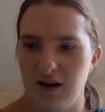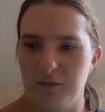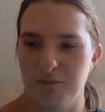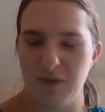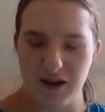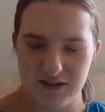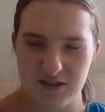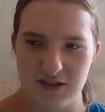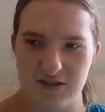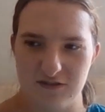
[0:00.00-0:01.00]
um,
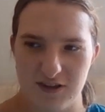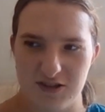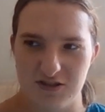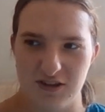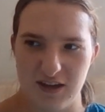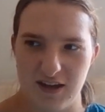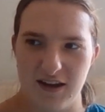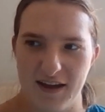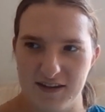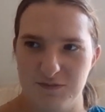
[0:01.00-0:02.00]
manga series originally.
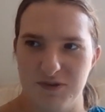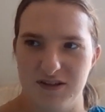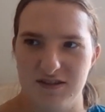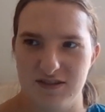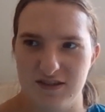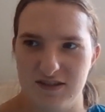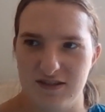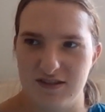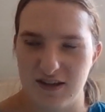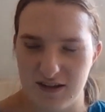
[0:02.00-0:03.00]
It has been
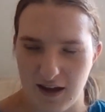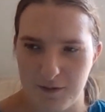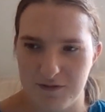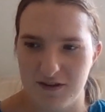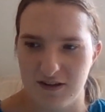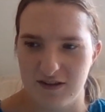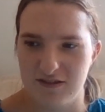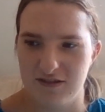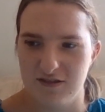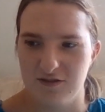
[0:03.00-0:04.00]
since adapted
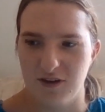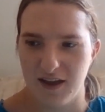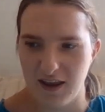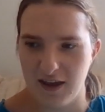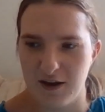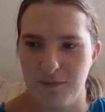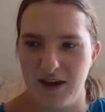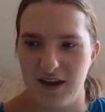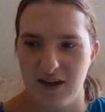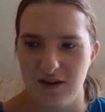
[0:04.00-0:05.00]
into an
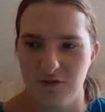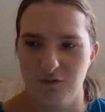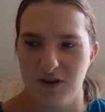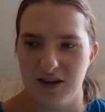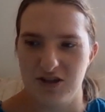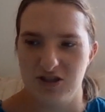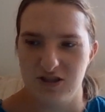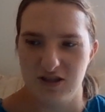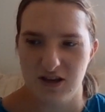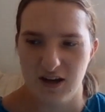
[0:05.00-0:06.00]
anime,
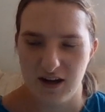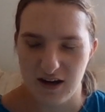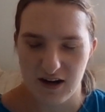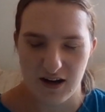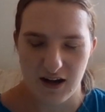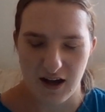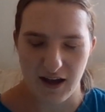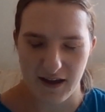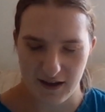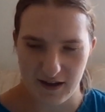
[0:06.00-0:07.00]
which
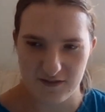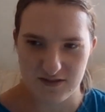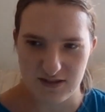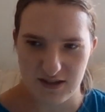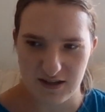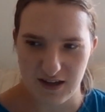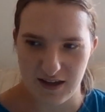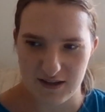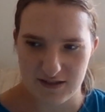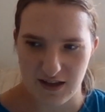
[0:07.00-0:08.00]
I have
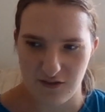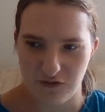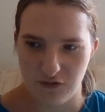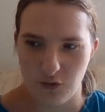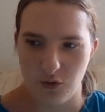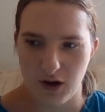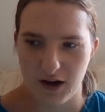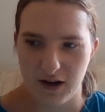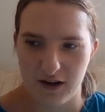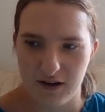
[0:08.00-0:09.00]
seen except
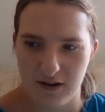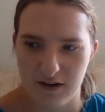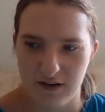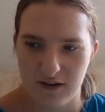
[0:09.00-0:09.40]
for